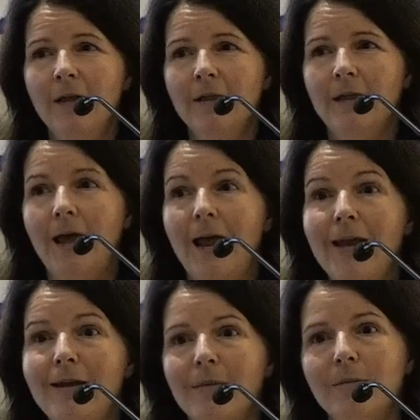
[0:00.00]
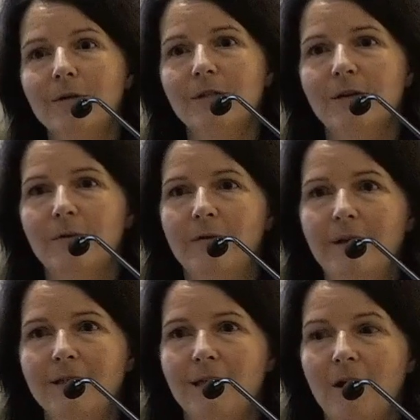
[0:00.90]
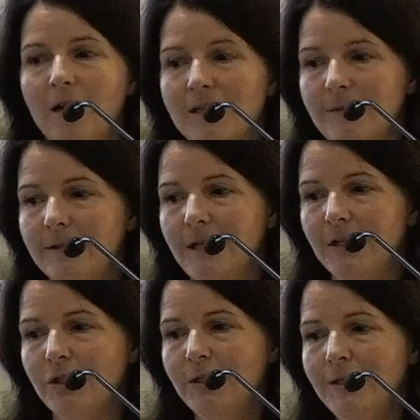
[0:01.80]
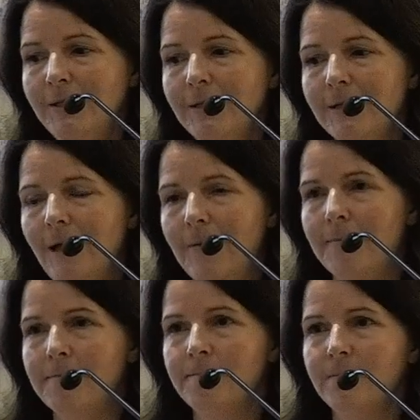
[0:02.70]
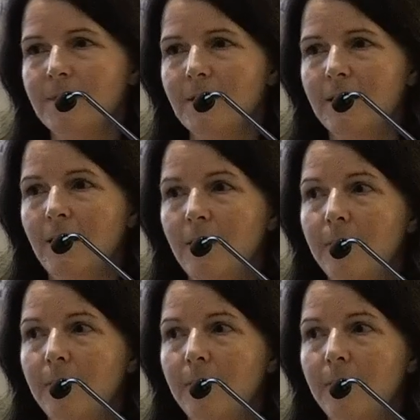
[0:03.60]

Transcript: the N numbers of preventing hospitalization, the